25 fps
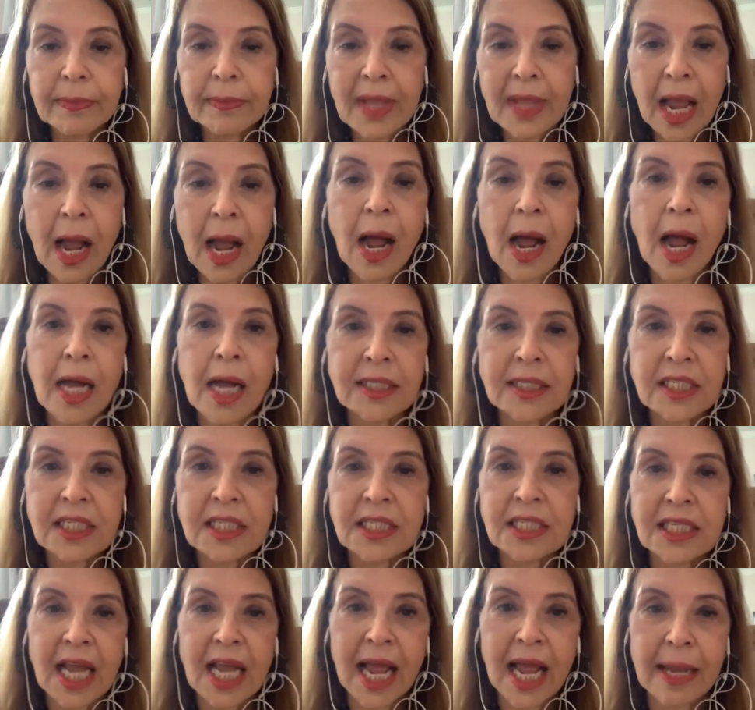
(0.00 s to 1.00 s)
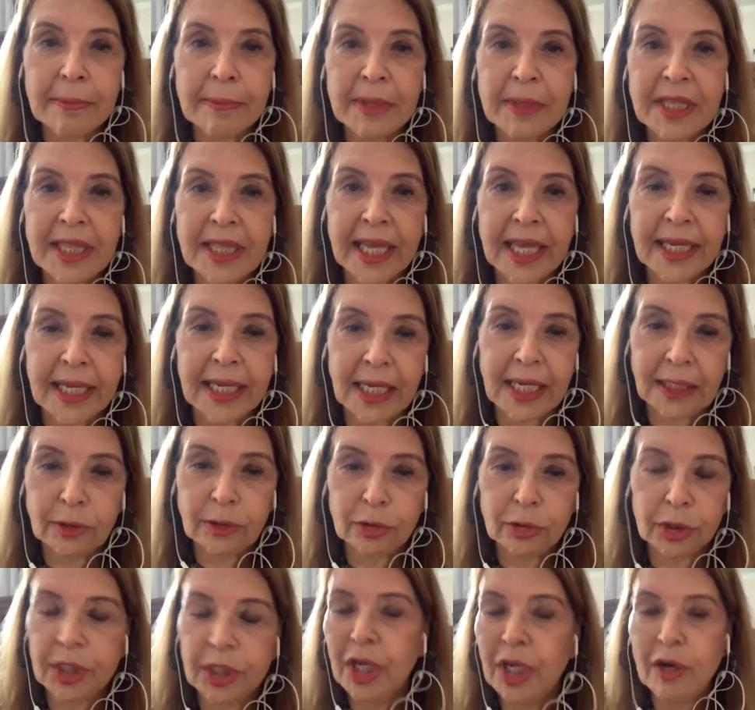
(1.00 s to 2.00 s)
hard time in the
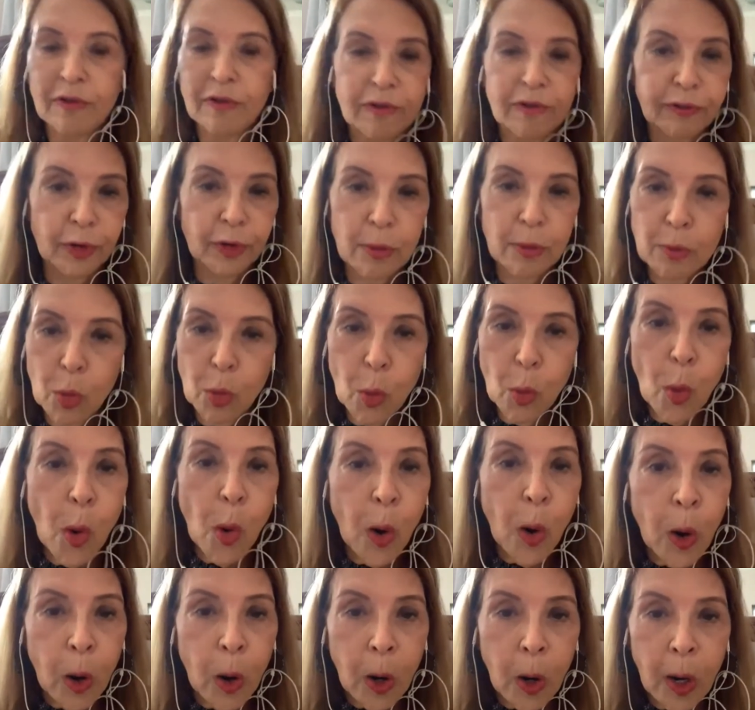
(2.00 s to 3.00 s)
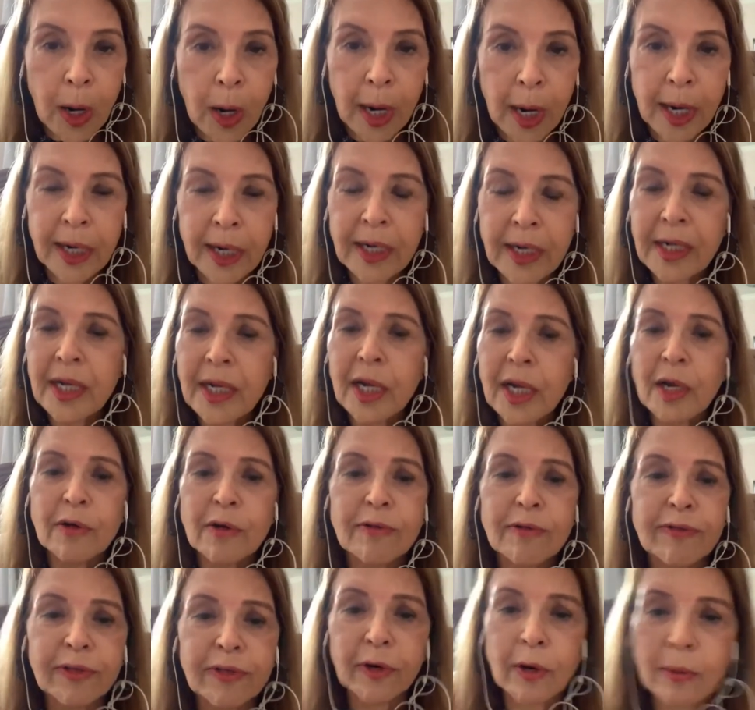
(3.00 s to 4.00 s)
country, from war,
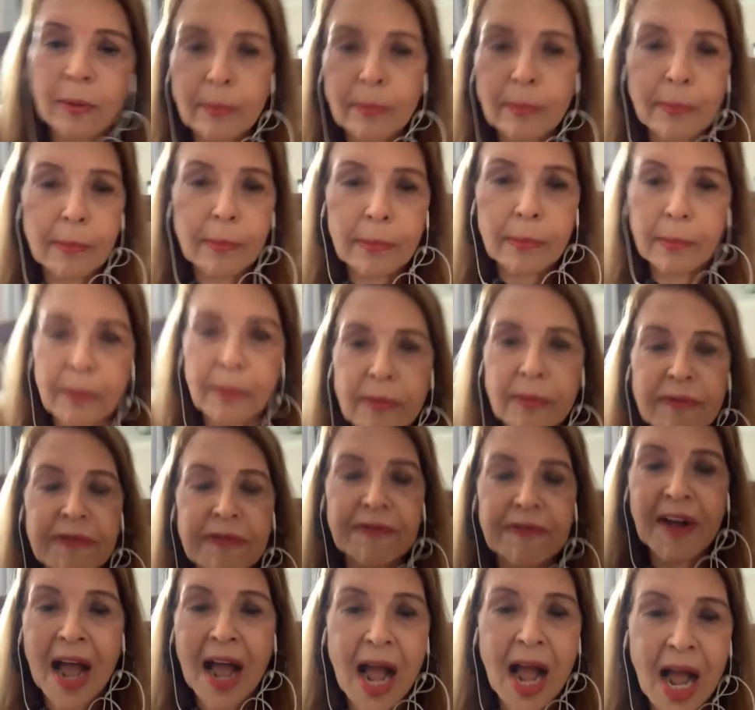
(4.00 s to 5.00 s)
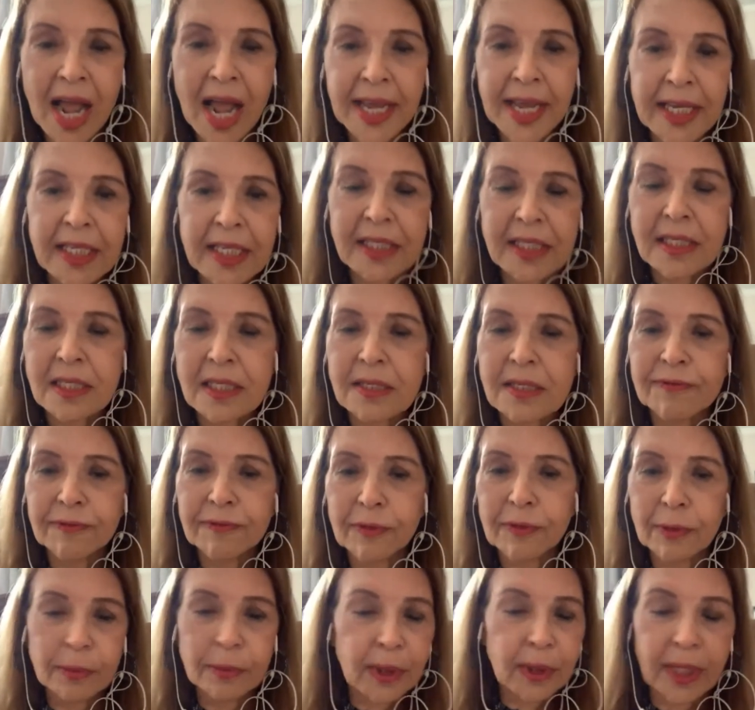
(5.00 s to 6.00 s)
from fights,
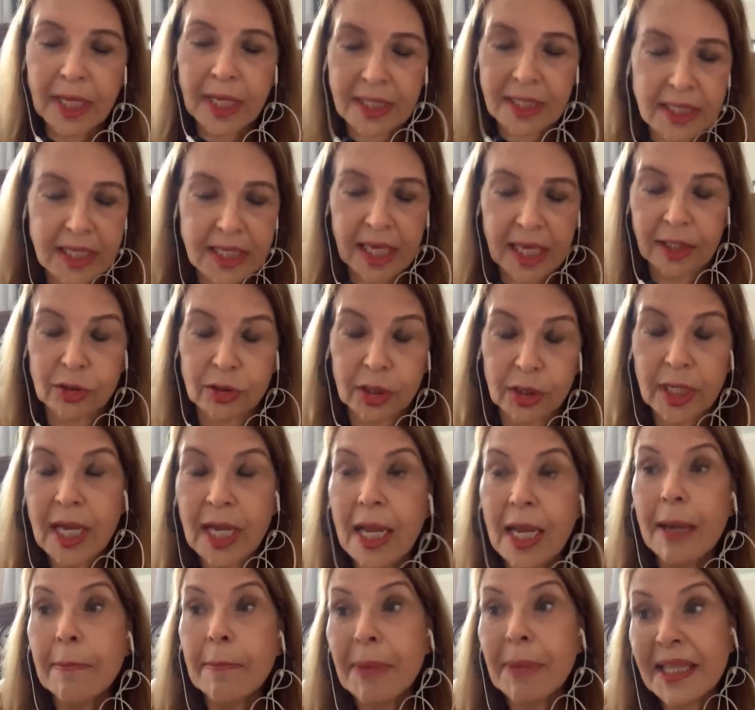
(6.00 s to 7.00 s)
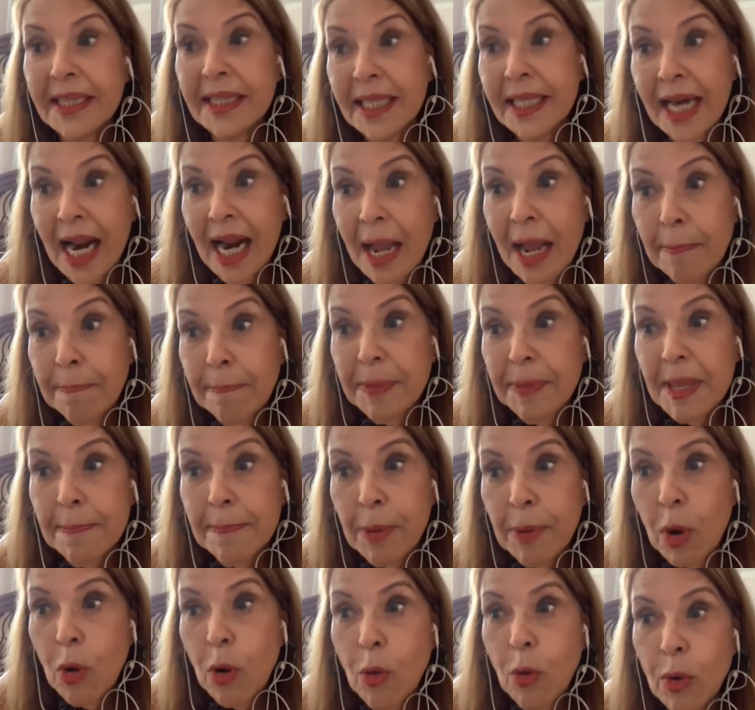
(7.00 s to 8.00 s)
from etc. But there are
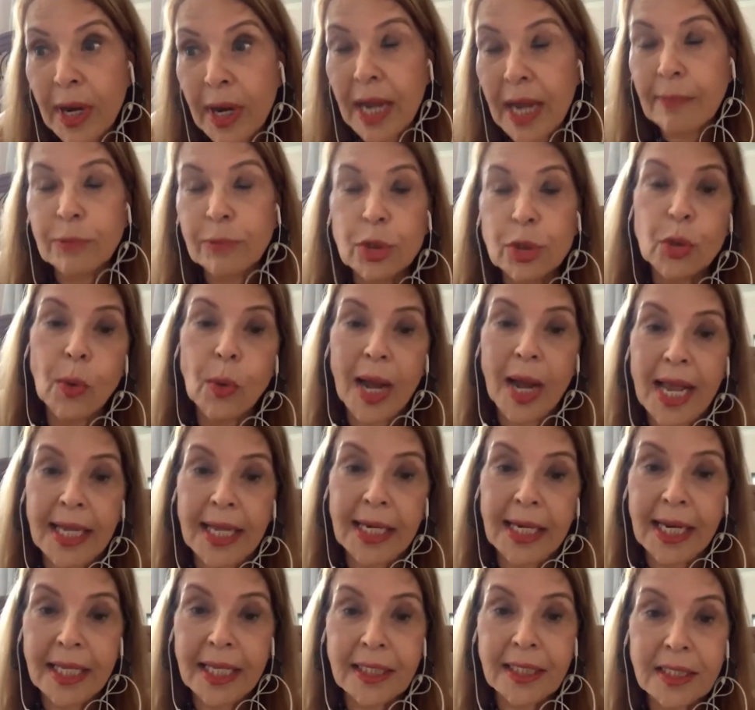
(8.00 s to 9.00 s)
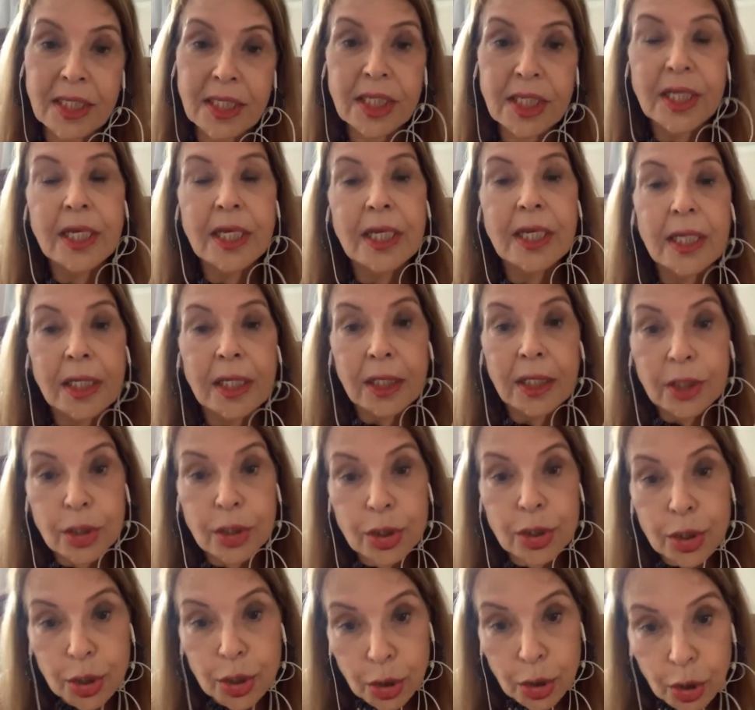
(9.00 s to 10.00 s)
people who come to Ireland
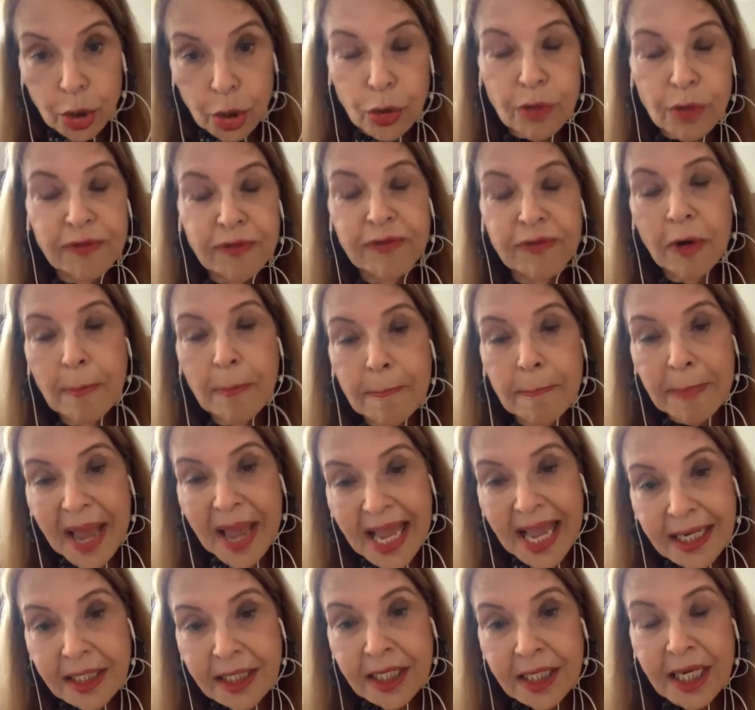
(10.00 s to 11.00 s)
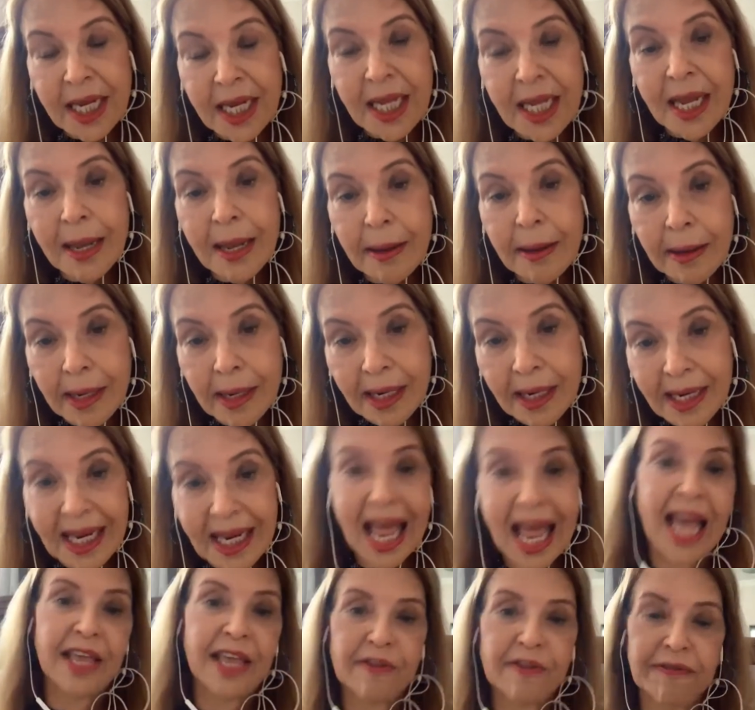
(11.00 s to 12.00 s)
to look for better
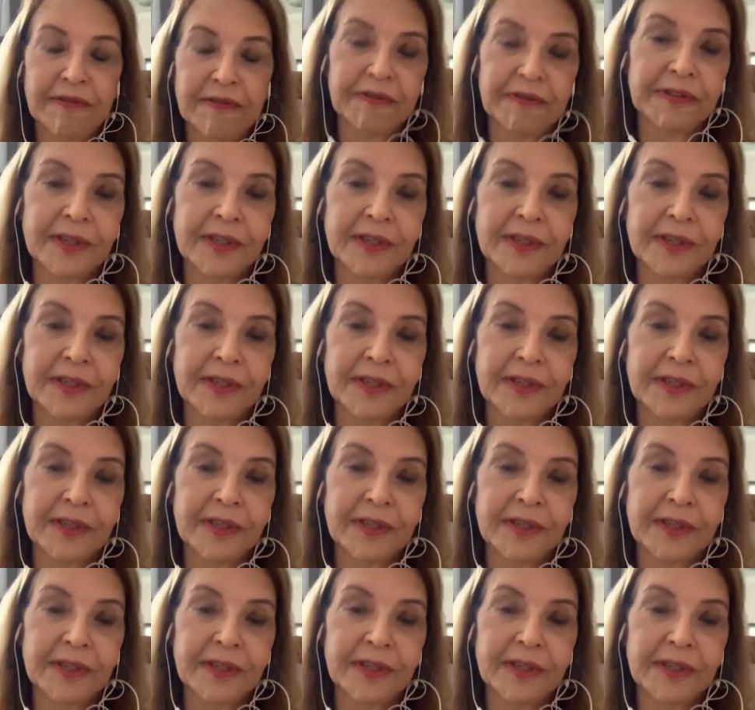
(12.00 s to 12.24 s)
life.